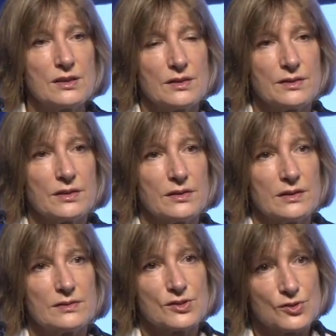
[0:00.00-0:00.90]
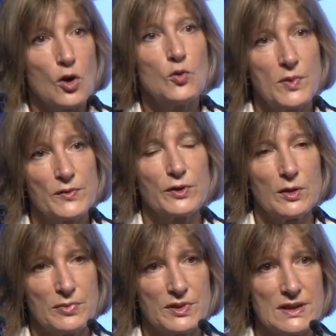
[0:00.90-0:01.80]
the scope of
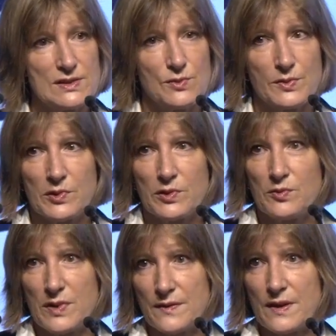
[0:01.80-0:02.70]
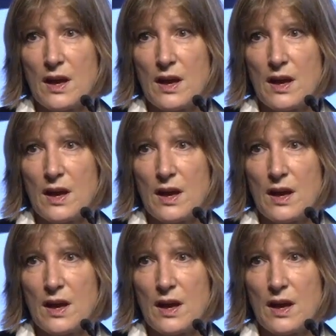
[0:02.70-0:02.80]
companies we work with.